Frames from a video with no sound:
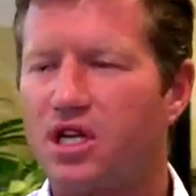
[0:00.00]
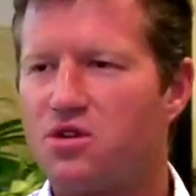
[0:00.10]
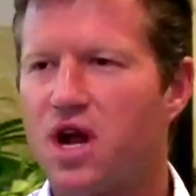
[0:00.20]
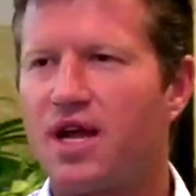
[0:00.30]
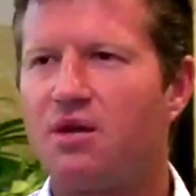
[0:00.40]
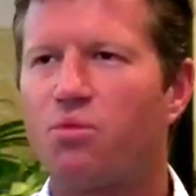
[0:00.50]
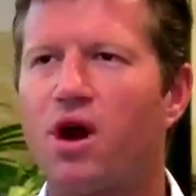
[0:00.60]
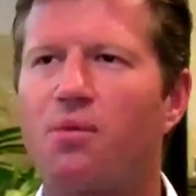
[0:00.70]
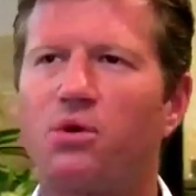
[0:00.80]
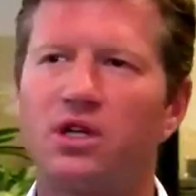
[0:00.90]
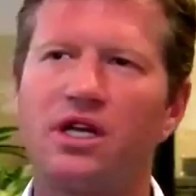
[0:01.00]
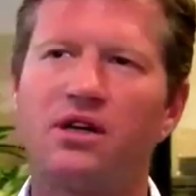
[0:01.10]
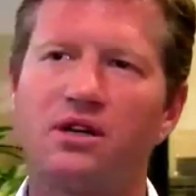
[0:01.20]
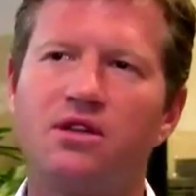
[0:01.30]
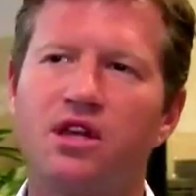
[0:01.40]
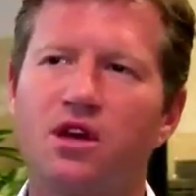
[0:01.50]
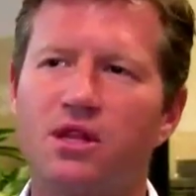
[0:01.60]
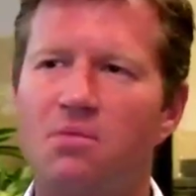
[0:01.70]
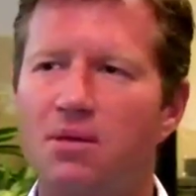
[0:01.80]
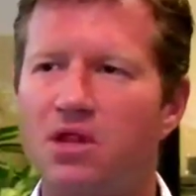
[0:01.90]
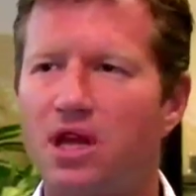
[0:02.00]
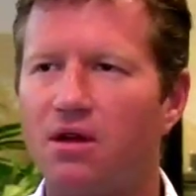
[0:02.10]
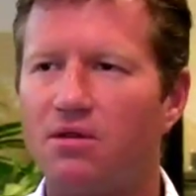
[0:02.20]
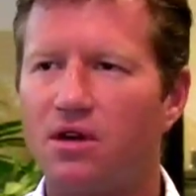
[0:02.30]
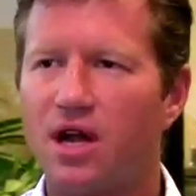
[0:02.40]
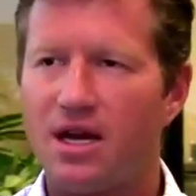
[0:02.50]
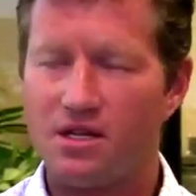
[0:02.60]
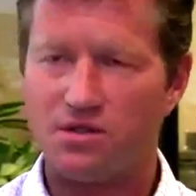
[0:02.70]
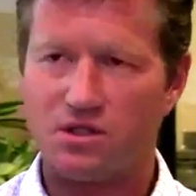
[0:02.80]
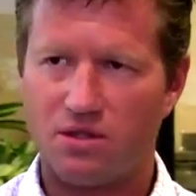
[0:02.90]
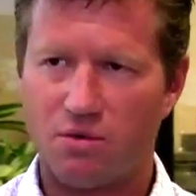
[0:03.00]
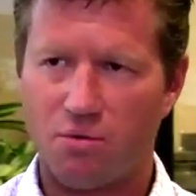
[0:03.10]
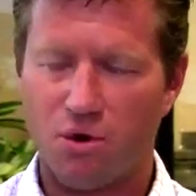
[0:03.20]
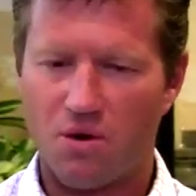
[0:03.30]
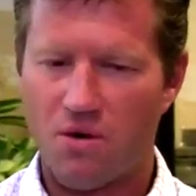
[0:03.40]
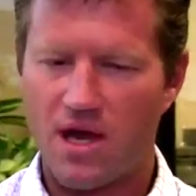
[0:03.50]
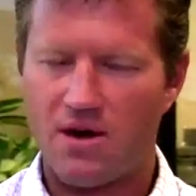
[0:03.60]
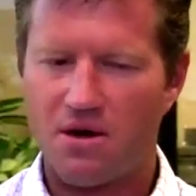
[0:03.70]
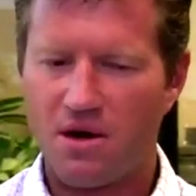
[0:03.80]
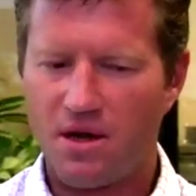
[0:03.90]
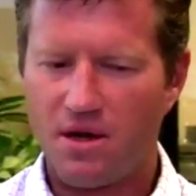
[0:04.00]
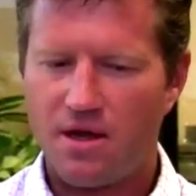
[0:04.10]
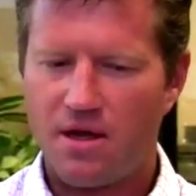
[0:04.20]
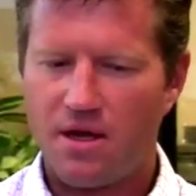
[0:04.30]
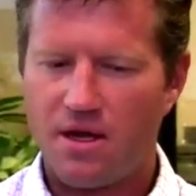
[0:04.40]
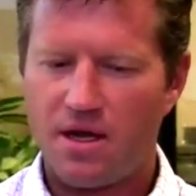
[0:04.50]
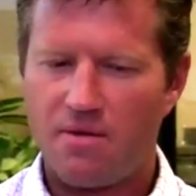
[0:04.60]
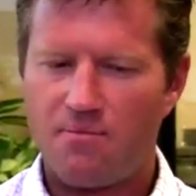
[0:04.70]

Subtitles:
tracking properly, or, maybe they don't learn how to use the report writer. I